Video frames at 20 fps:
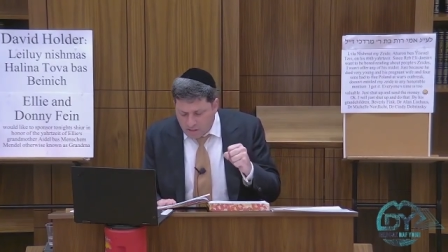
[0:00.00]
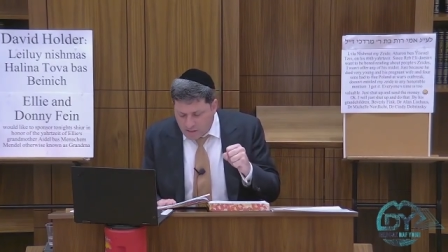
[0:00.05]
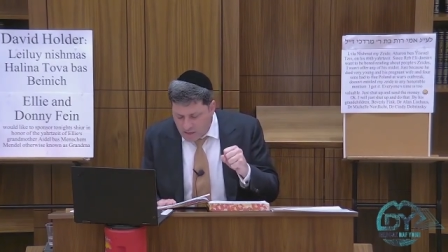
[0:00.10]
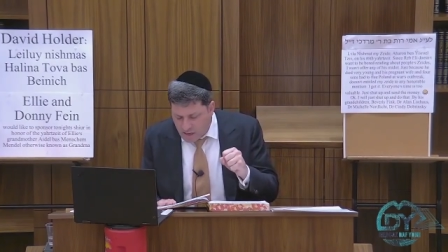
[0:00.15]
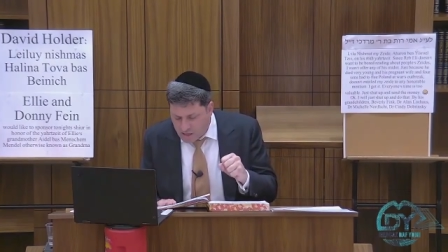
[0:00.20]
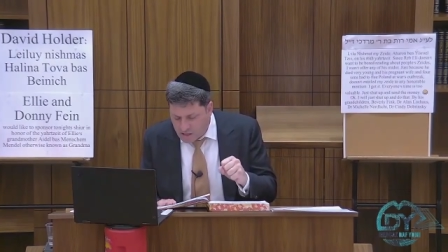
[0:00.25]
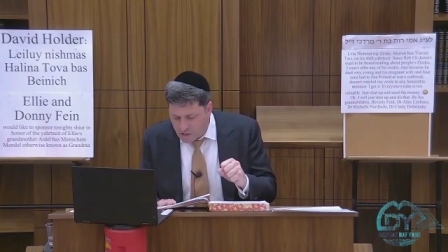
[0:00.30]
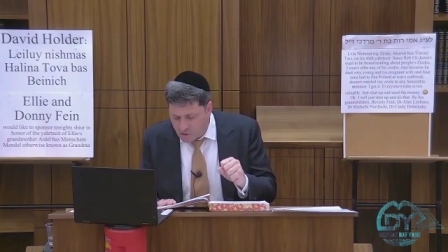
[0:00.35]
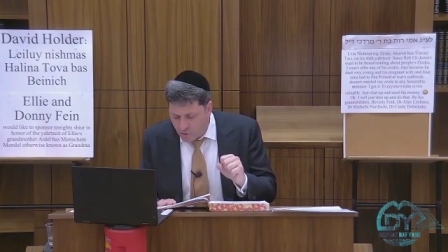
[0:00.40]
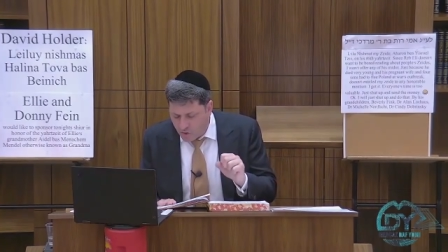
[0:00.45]

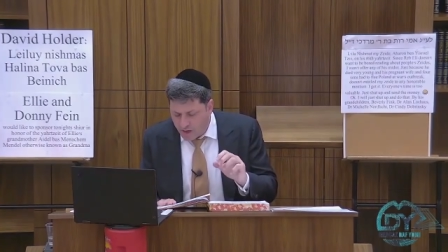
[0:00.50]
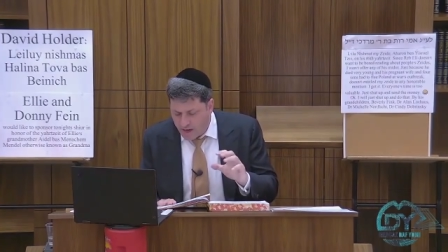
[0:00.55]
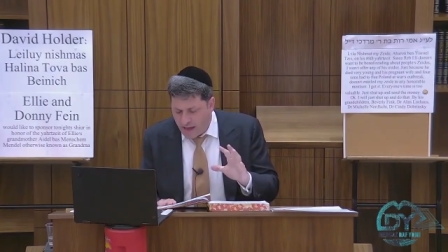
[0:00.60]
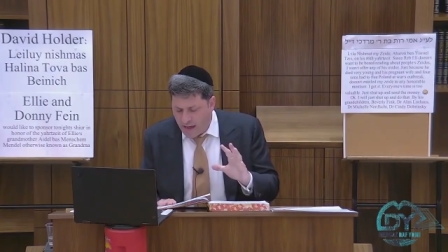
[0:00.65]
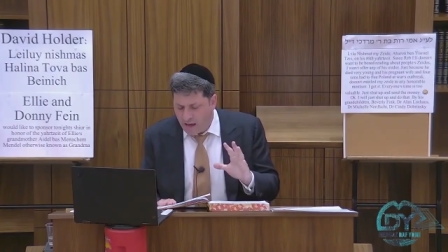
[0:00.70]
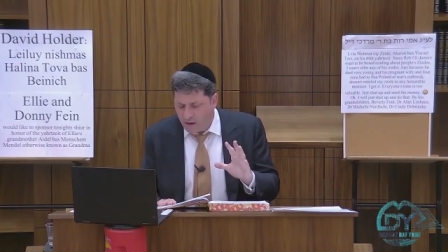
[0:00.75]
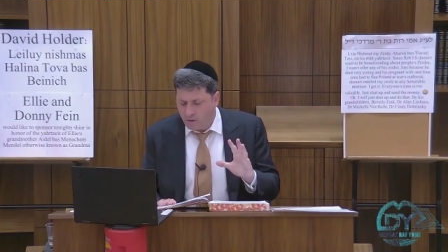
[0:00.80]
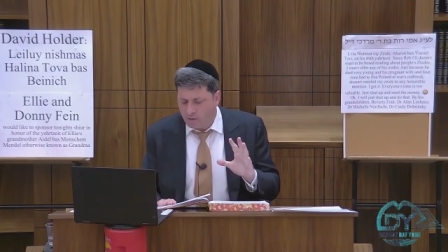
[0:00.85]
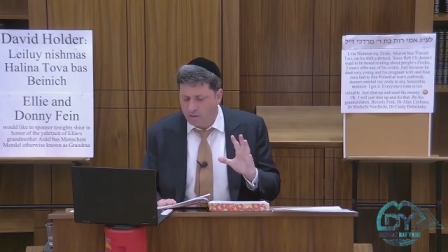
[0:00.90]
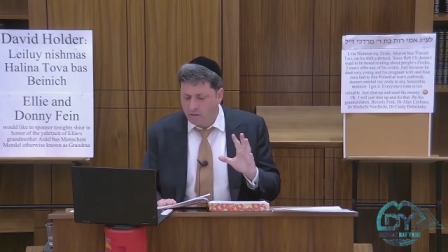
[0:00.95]
say straight
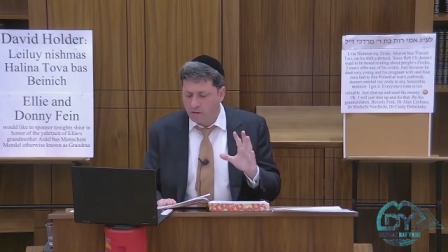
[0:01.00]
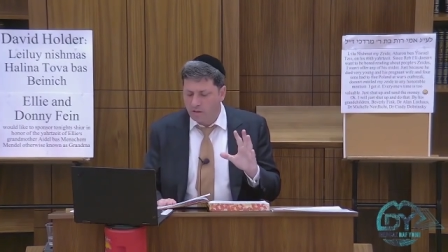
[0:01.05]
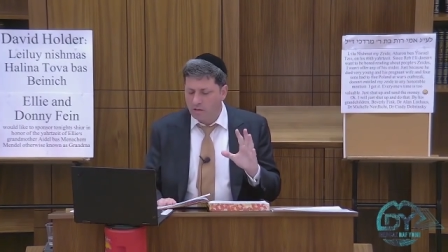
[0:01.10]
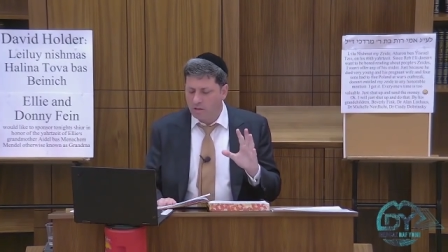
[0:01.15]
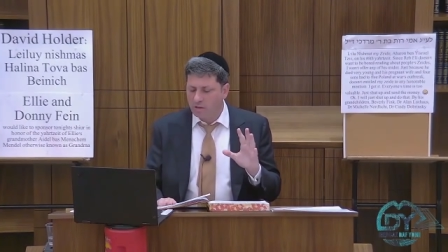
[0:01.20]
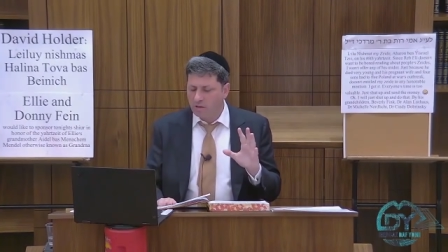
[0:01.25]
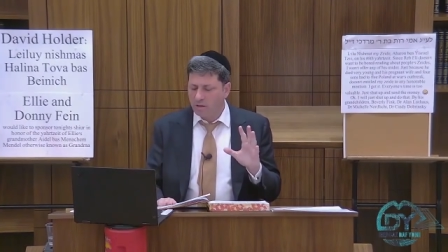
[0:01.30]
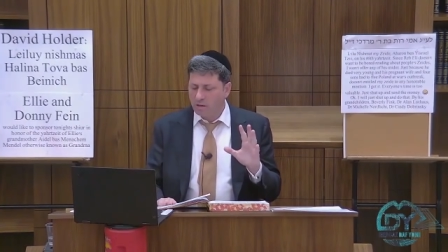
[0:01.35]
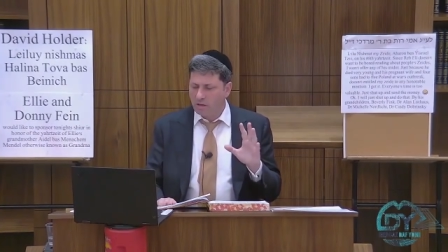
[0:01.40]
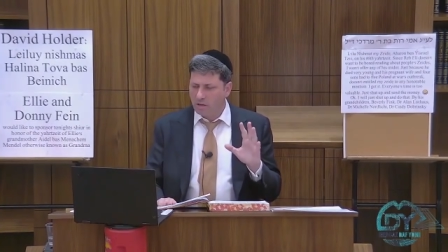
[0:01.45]
out
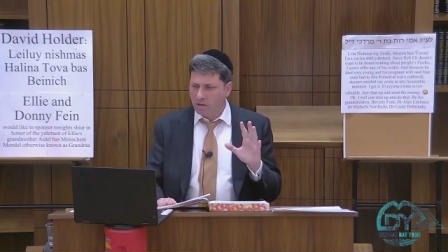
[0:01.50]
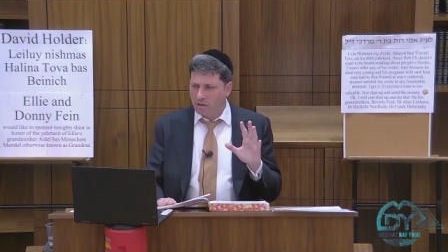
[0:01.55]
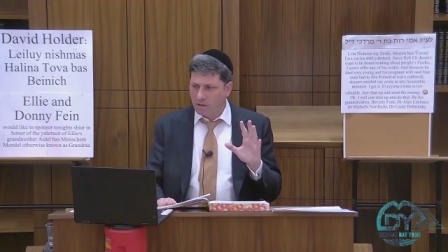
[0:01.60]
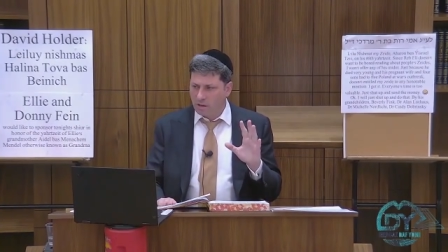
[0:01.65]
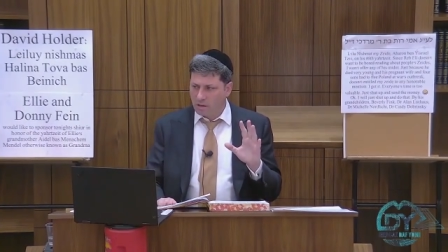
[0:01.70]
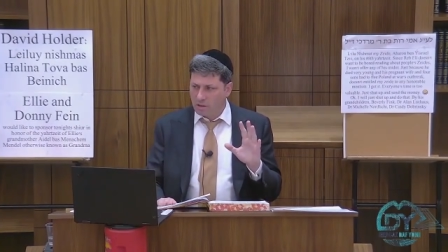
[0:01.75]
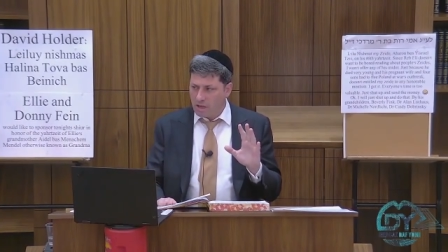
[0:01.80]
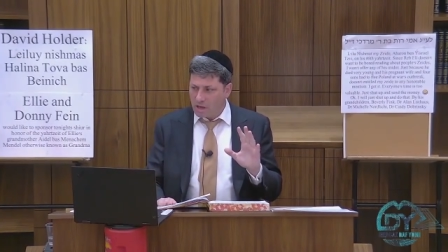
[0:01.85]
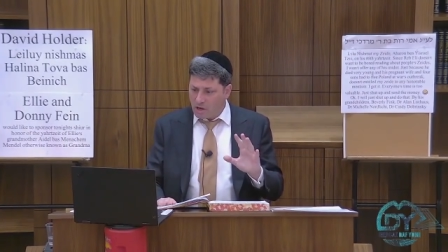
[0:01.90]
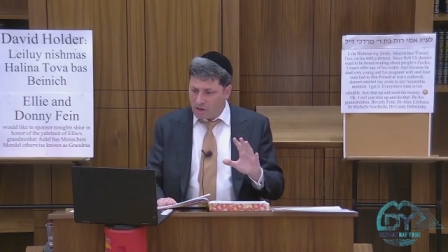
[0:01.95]

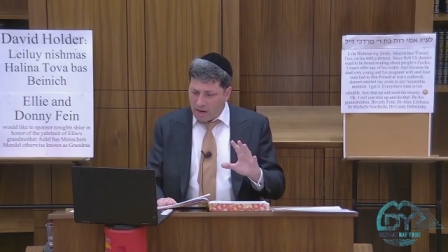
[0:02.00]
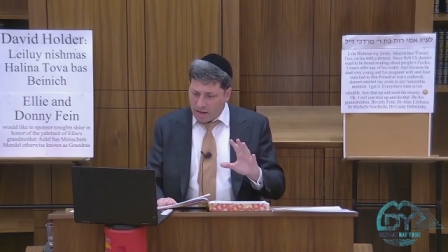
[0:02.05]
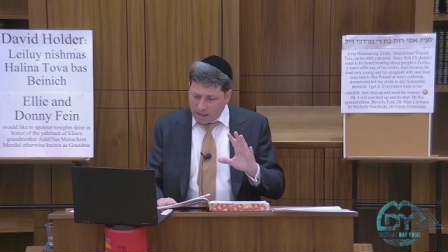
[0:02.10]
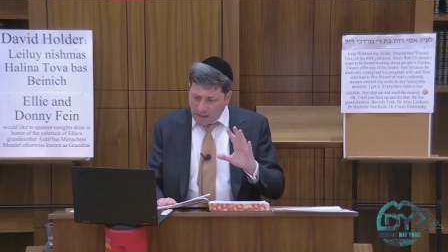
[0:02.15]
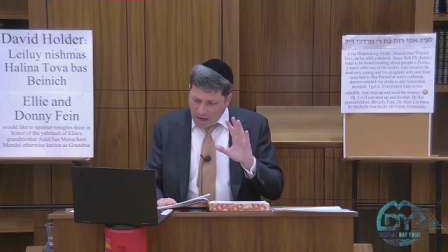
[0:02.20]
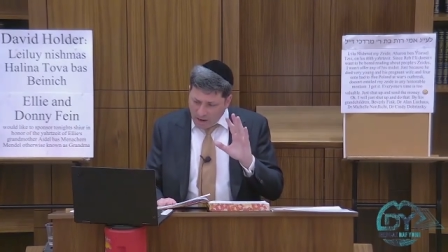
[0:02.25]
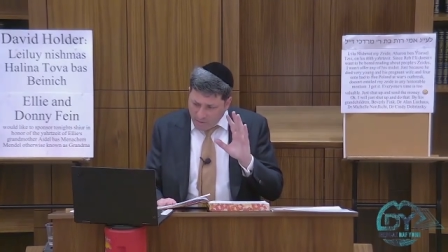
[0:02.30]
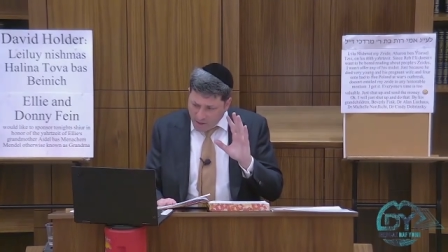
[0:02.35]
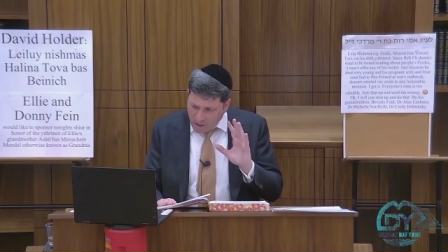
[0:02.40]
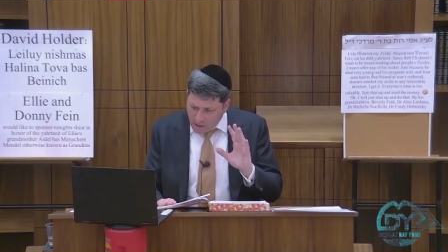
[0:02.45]
that you're not
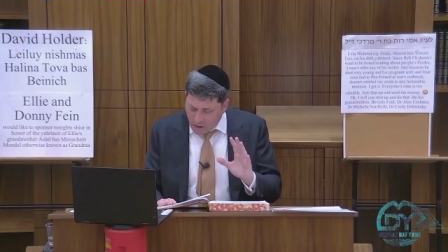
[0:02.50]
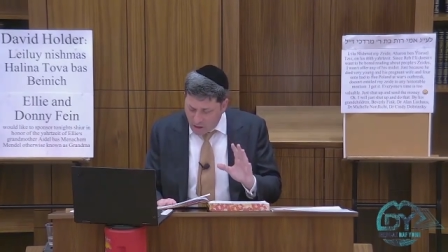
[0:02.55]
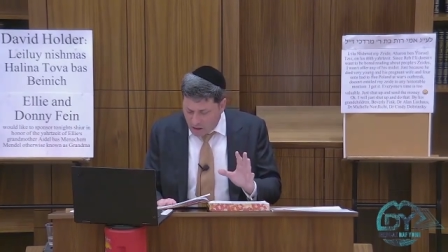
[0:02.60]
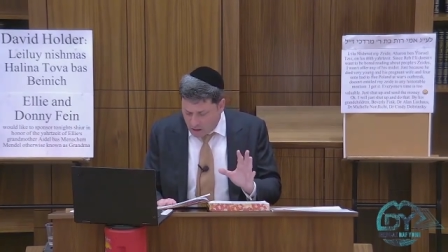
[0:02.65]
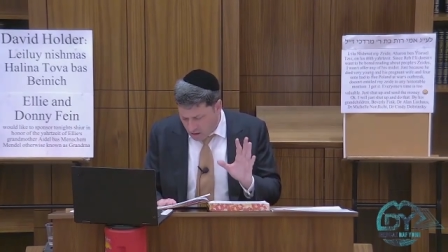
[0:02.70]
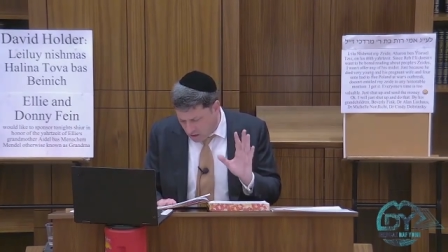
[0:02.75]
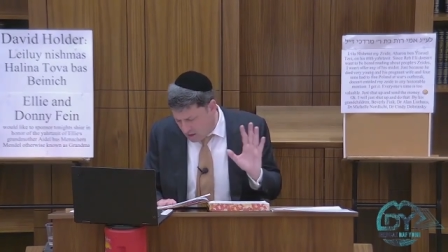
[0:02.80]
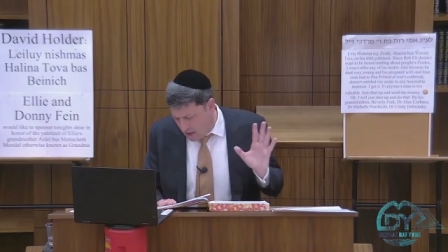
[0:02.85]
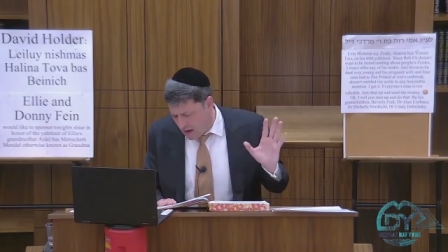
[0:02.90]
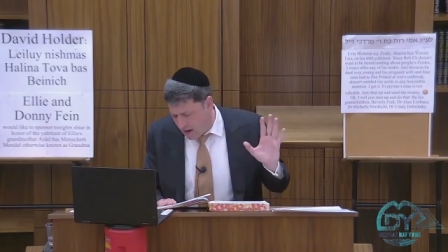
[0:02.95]
allowed to have ano,
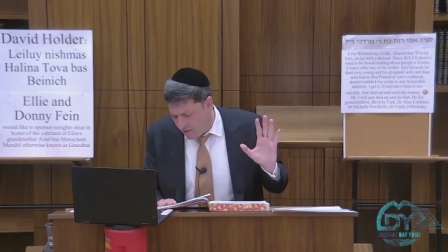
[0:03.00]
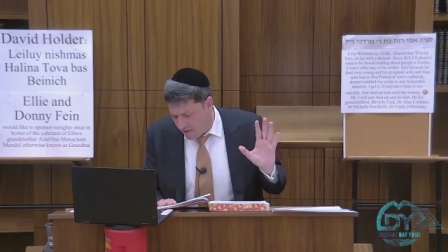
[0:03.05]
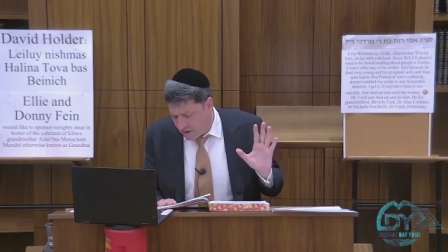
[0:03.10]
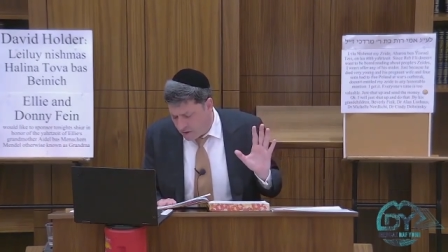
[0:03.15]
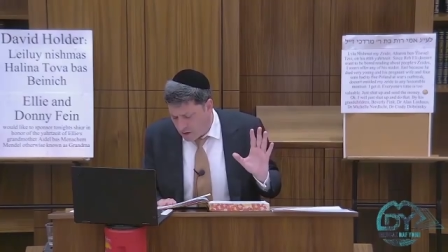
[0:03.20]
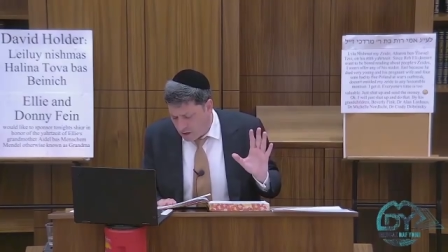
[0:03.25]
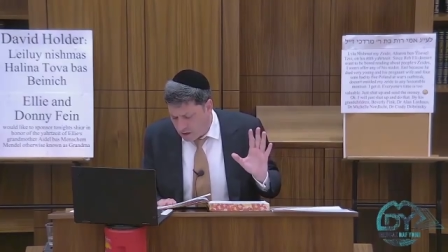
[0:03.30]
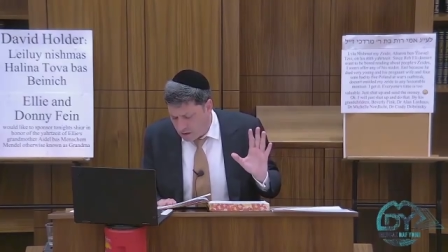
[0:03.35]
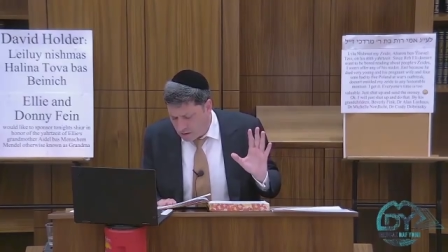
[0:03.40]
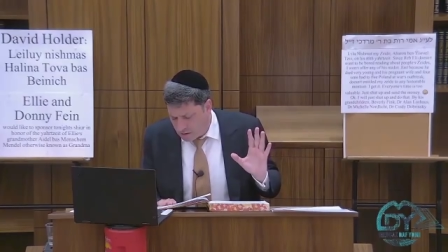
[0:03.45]
you're allowed to have
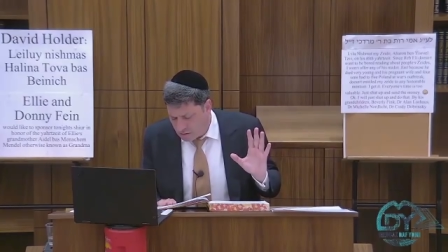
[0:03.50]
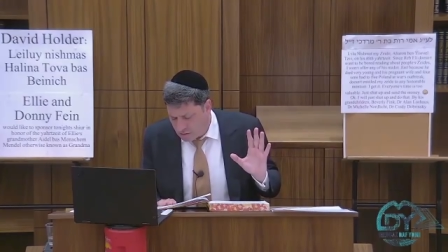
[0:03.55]
ano.